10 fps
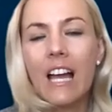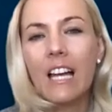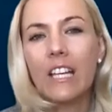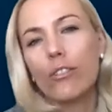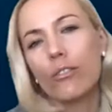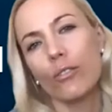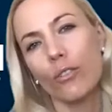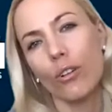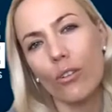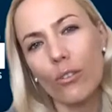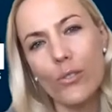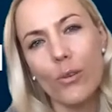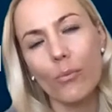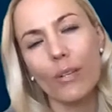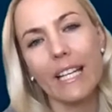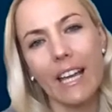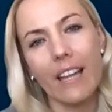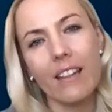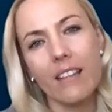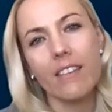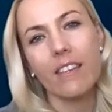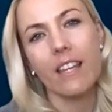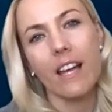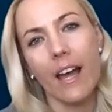you also will get the